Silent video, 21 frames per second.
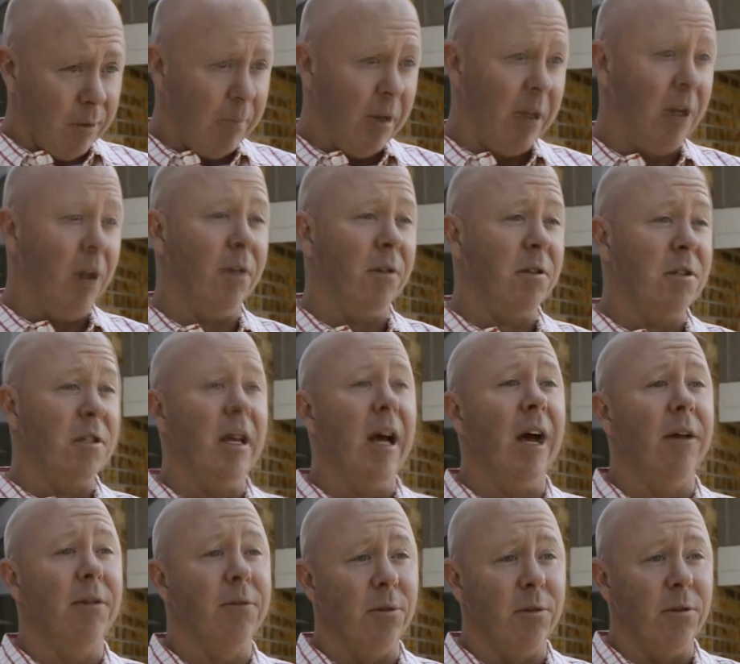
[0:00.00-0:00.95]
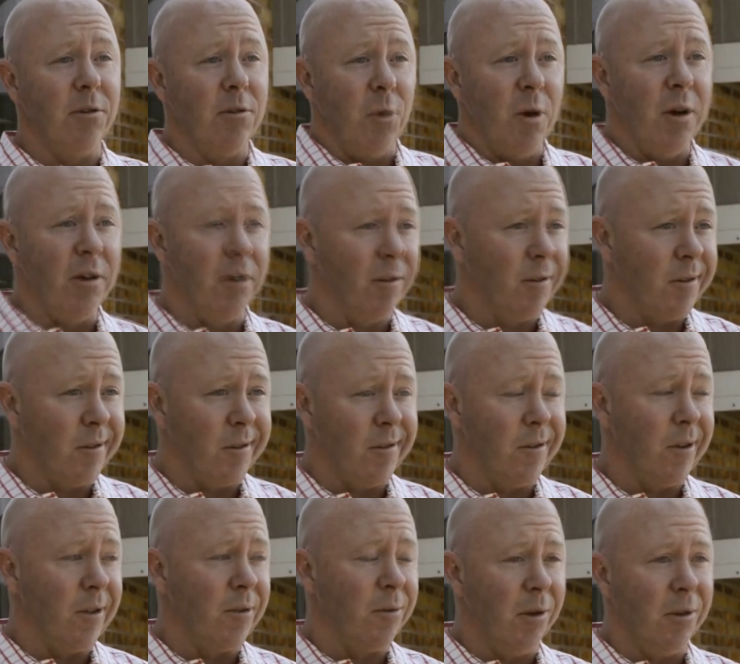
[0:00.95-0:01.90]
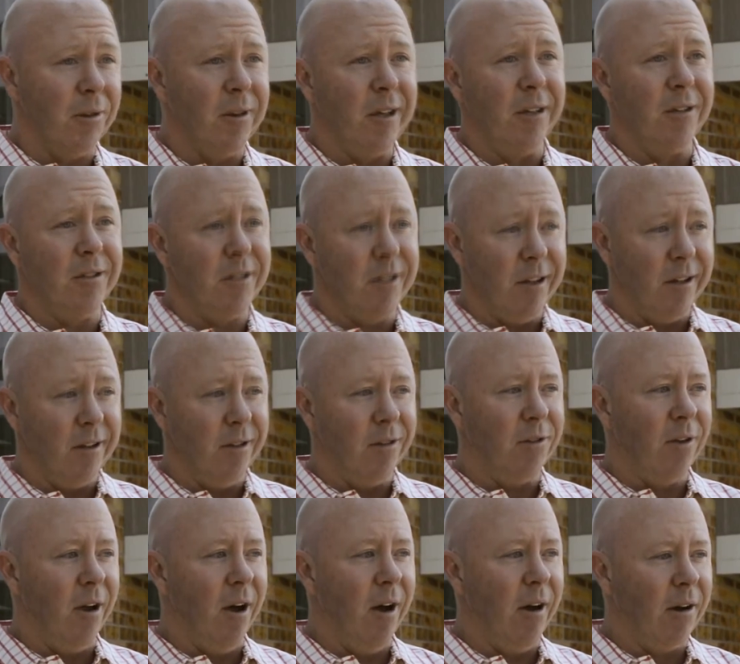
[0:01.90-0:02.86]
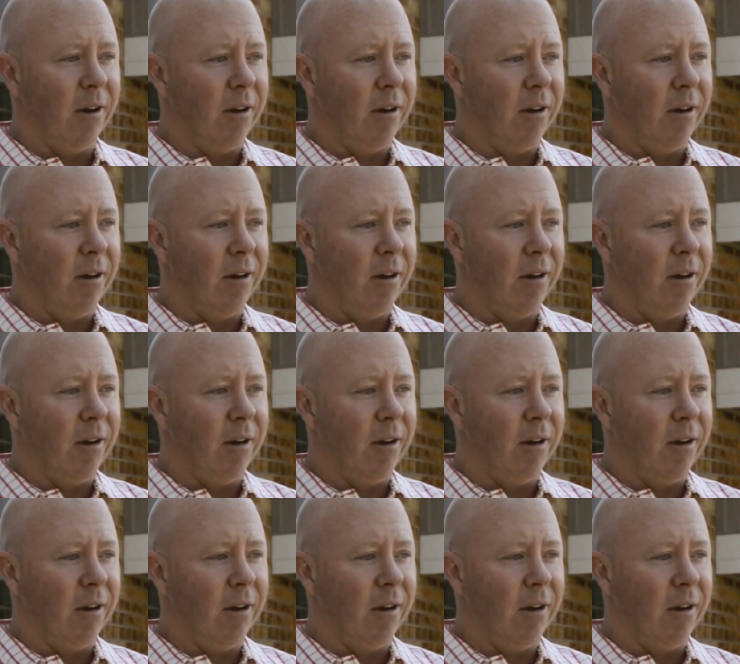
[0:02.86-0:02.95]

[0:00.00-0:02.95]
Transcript: being able to see out through these windows, because that's one thing that's neat is